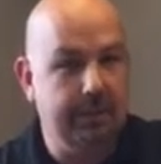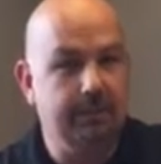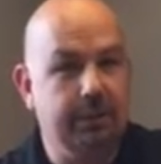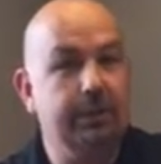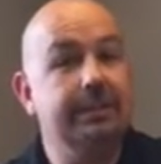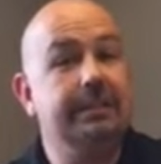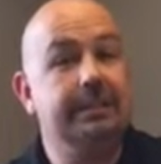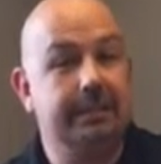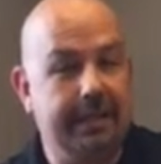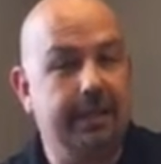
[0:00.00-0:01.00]
a good
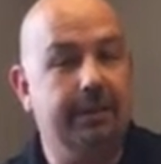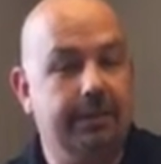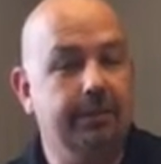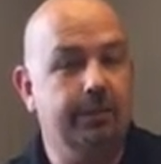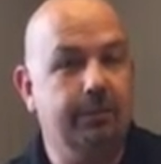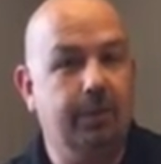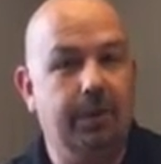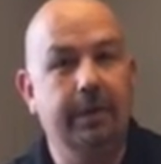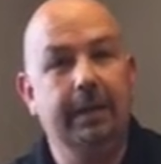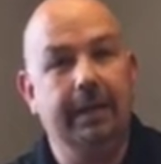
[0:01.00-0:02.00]
discount on those
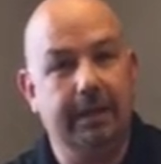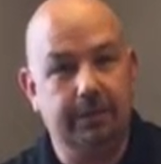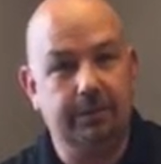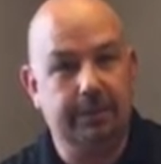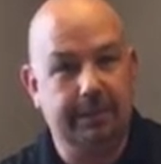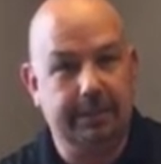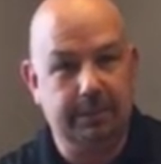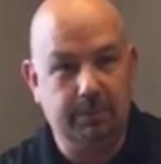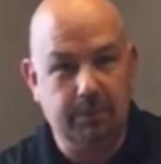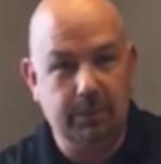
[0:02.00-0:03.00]
four, and those are the
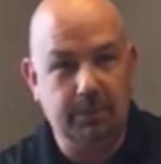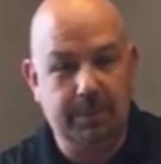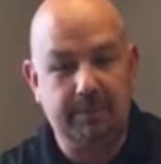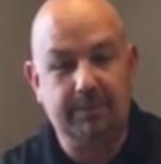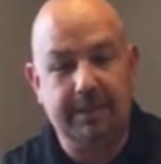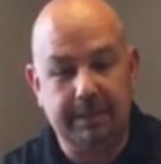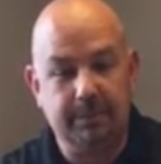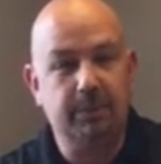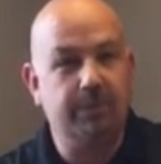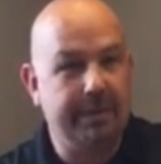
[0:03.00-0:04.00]
things that most people find
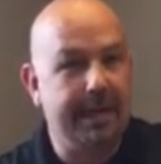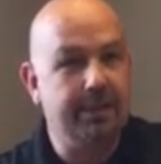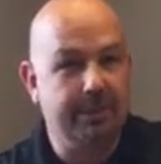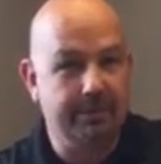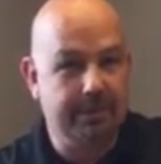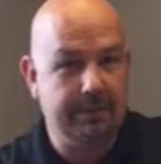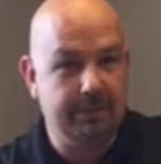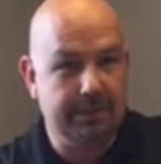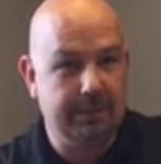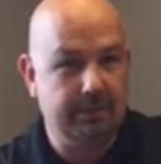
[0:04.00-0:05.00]
the most value in for
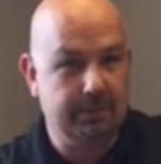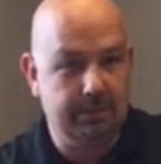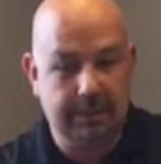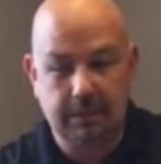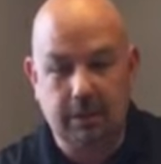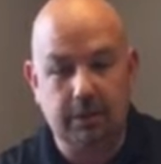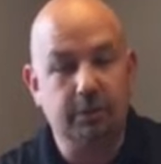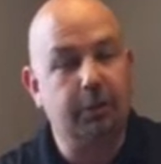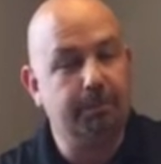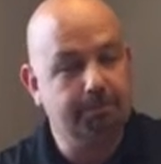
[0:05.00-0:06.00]
themselves
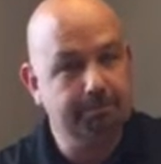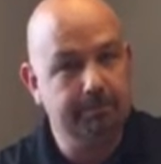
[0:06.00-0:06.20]
long term.